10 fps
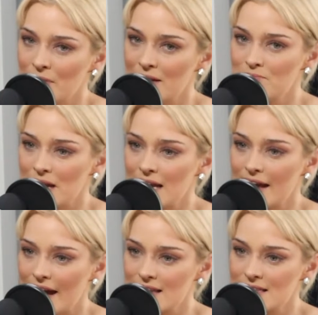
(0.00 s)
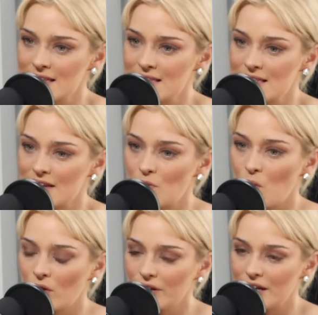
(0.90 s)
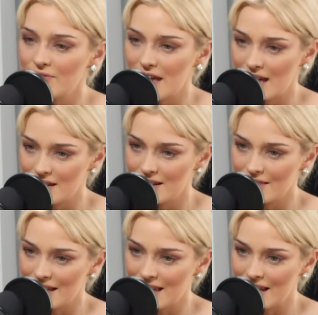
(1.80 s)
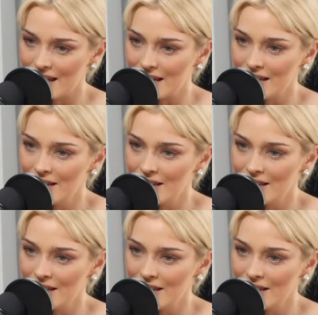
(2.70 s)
But in many cases, the quality of candidate they're getting